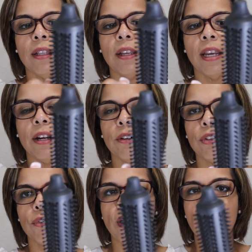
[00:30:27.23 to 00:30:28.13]
the hair
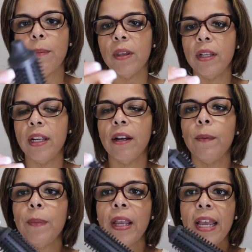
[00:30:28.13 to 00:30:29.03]
traps on there.
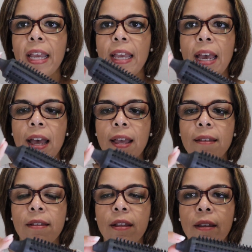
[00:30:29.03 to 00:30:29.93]
It
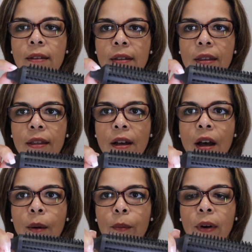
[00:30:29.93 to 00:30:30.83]
has this
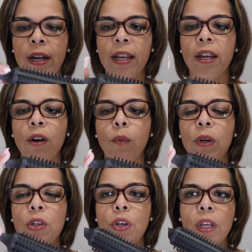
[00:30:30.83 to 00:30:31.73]
top right here
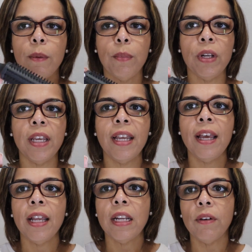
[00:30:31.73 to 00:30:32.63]
where you can put it.
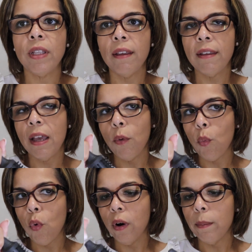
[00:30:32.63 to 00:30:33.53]
Now it does get
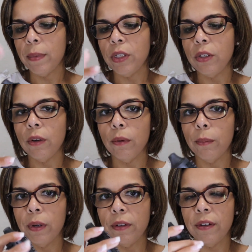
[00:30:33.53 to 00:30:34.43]
warm, but you don't
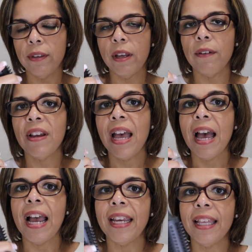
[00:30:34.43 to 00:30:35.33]
burn yourself.
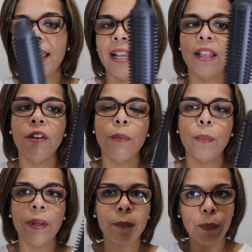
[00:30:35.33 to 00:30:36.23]
I can say though,
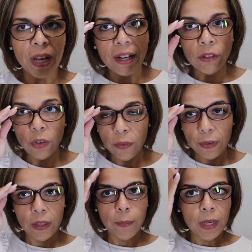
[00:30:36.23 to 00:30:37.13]
but I don't know if
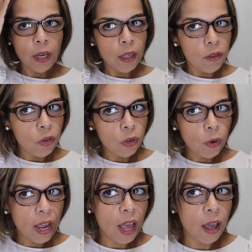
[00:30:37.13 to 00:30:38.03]
it's because, you know,
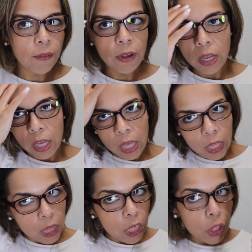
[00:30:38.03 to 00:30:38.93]
I have
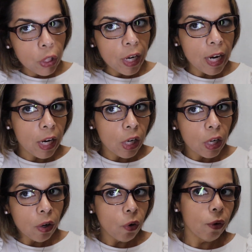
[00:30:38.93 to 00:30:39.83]
thinner
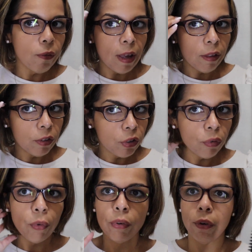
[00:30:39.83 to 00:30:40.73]
hair, or rather
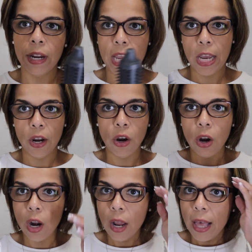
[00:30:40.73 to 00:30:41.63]
shorter
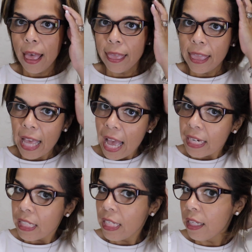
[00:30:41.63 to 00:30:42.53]
hair,
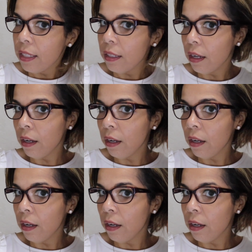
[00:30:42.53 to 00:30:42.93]
that it